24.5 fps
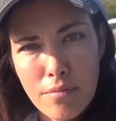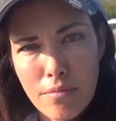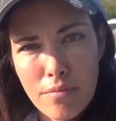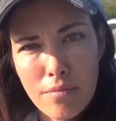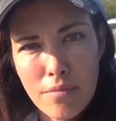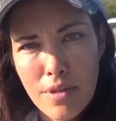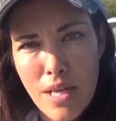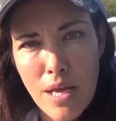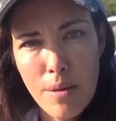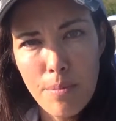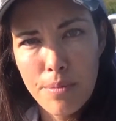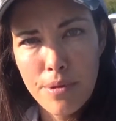
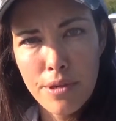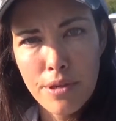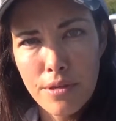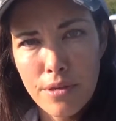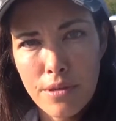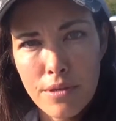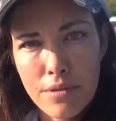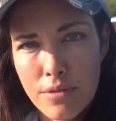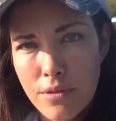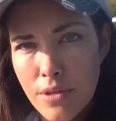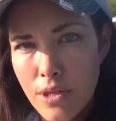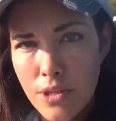Napping
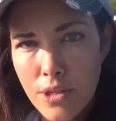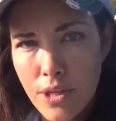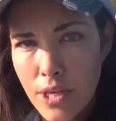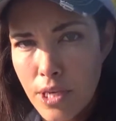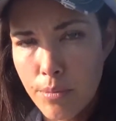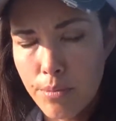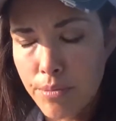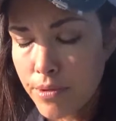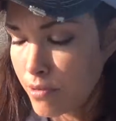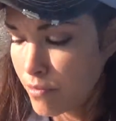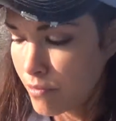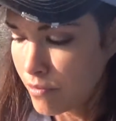does not
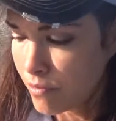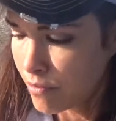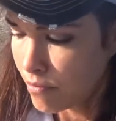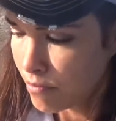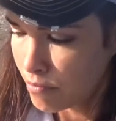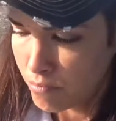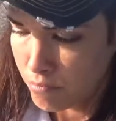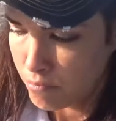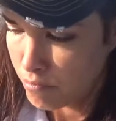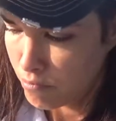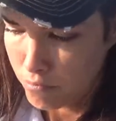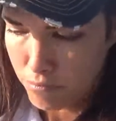happen.
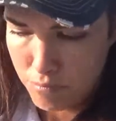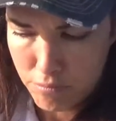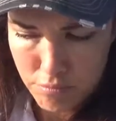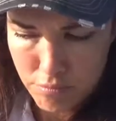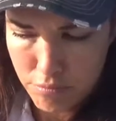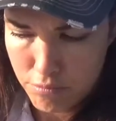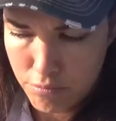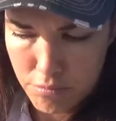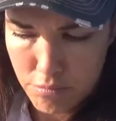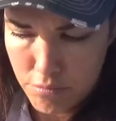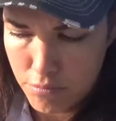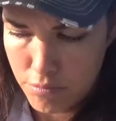
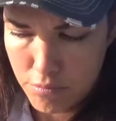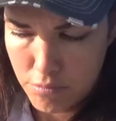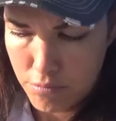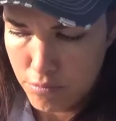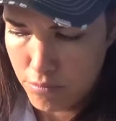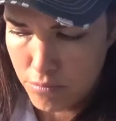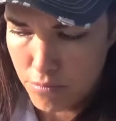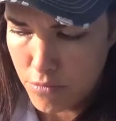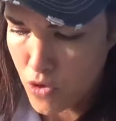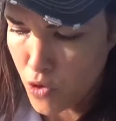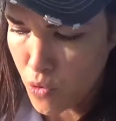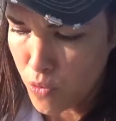
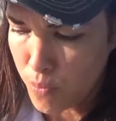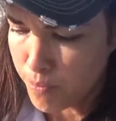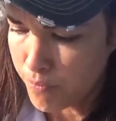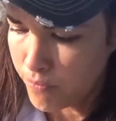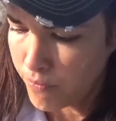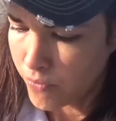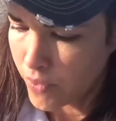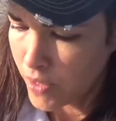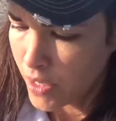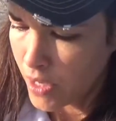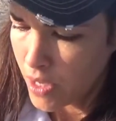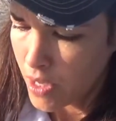Nope.
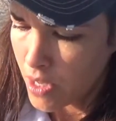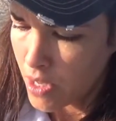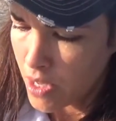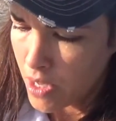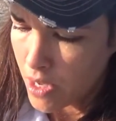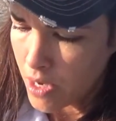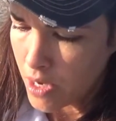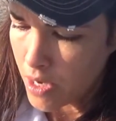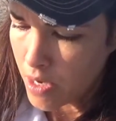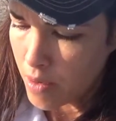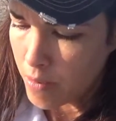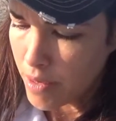
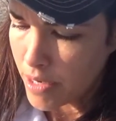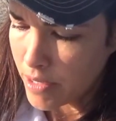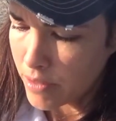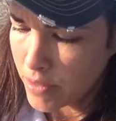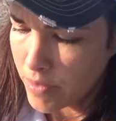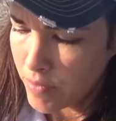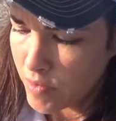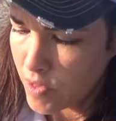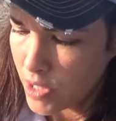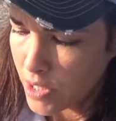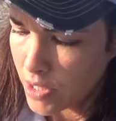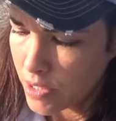I don't
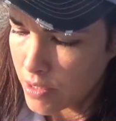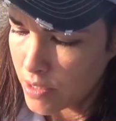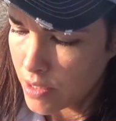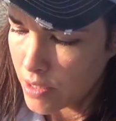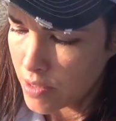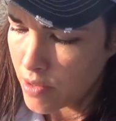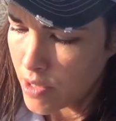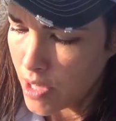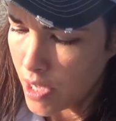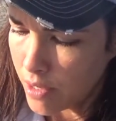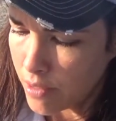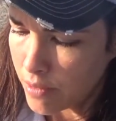even think it
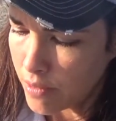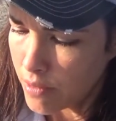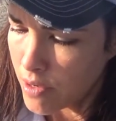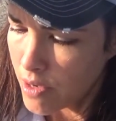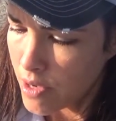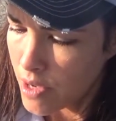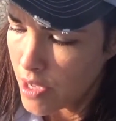did then.